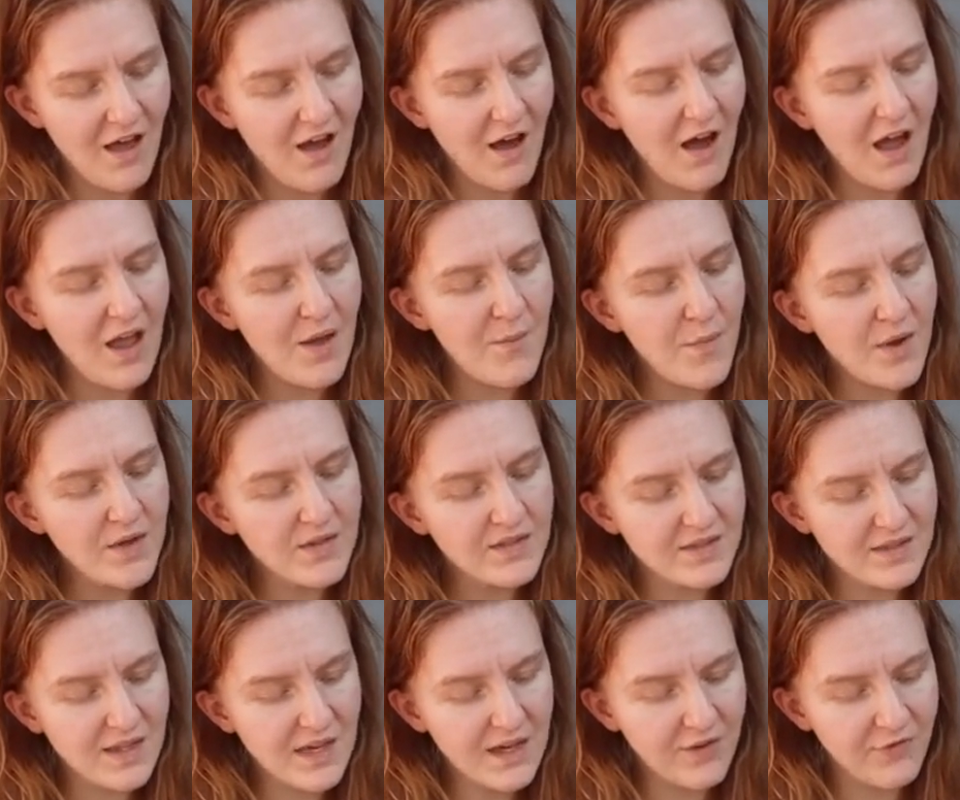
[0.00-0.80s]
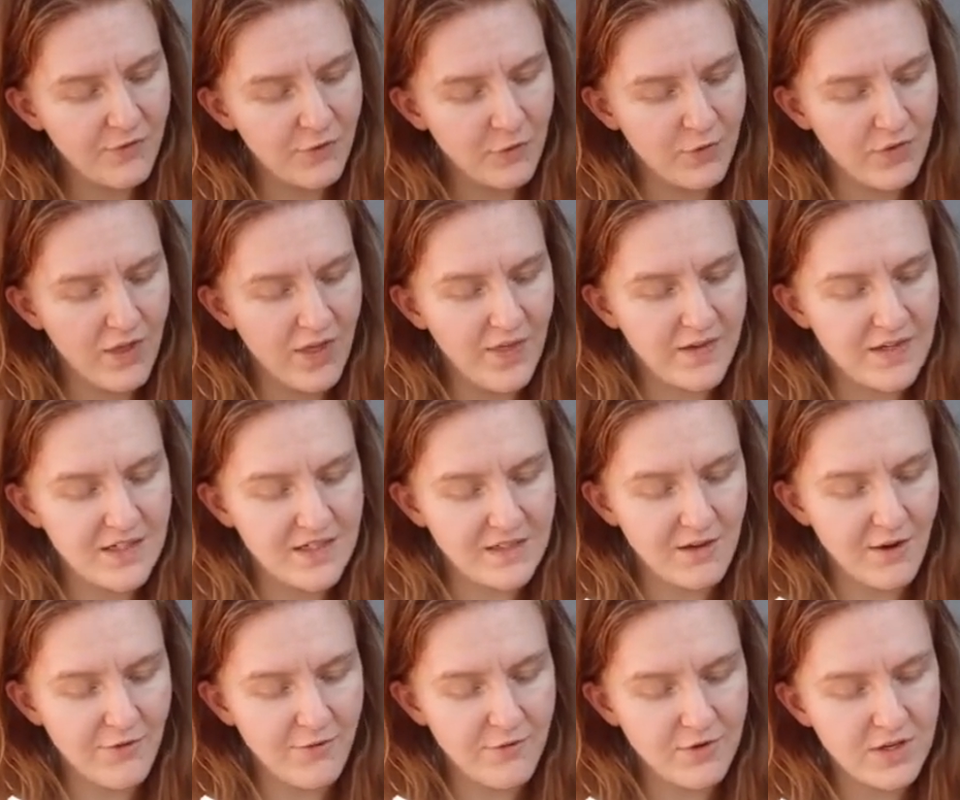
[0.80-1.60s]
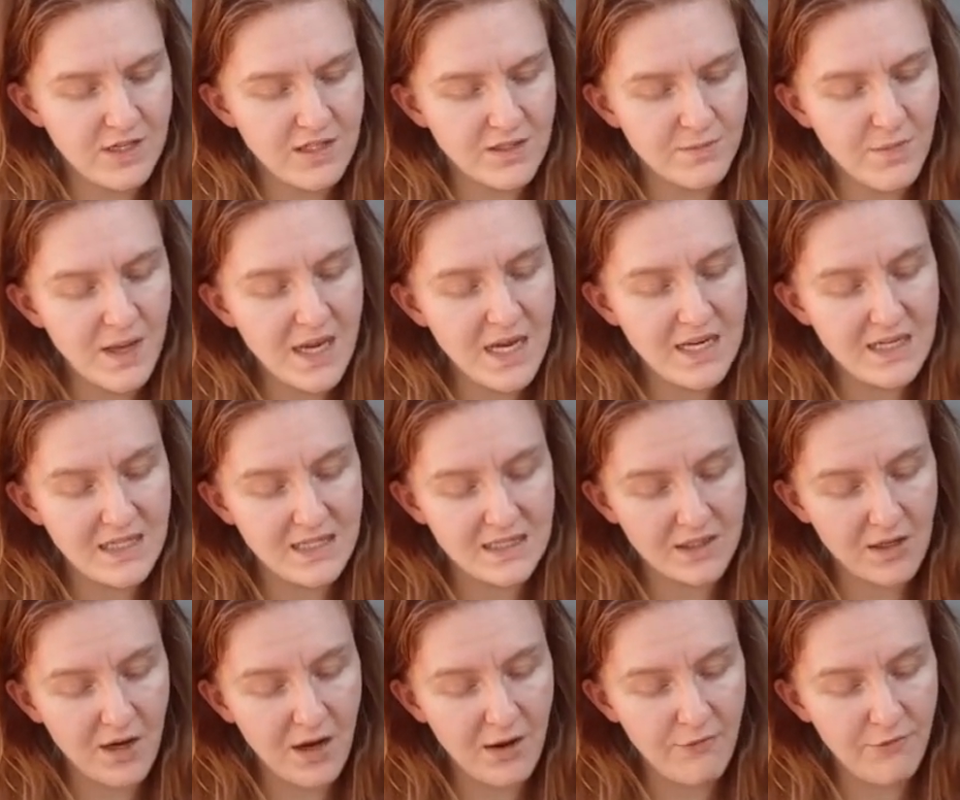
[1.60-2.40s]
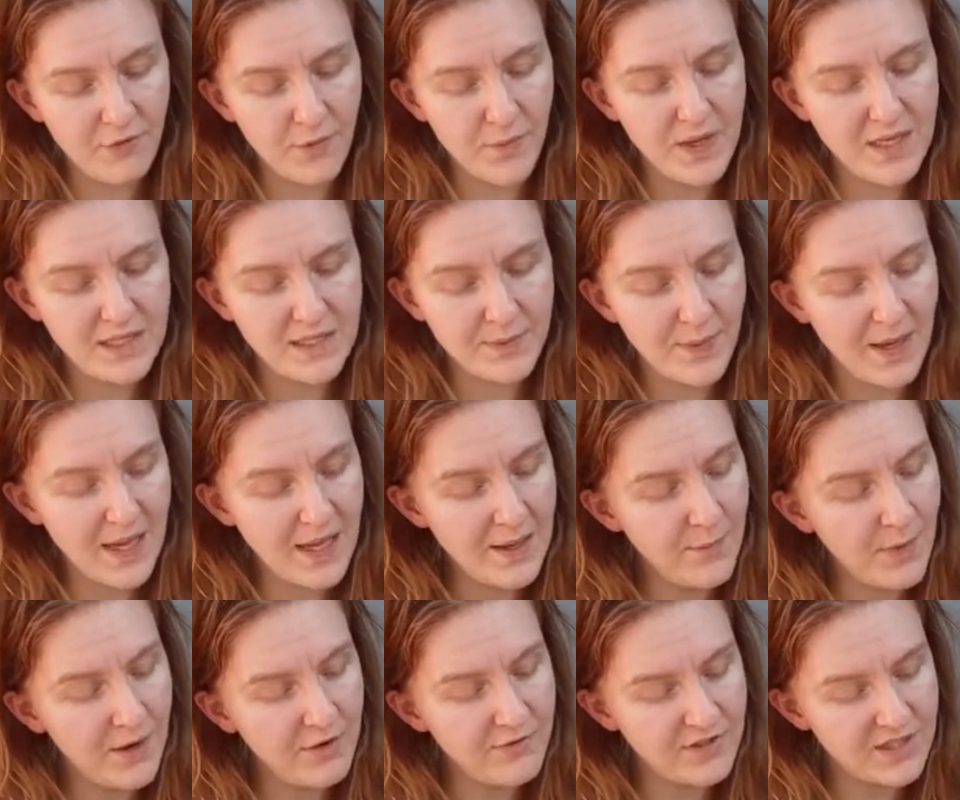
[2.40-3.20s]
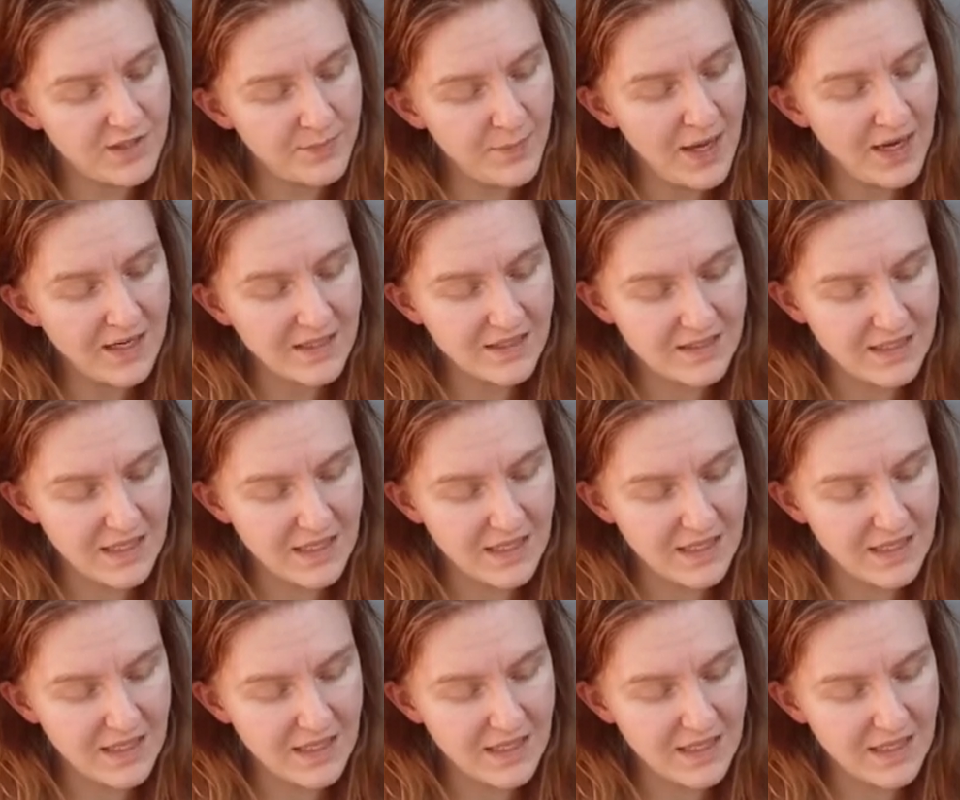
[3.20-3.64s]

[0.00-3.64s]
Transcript: I am most thankful that the discovery is made in time for me to pay my respects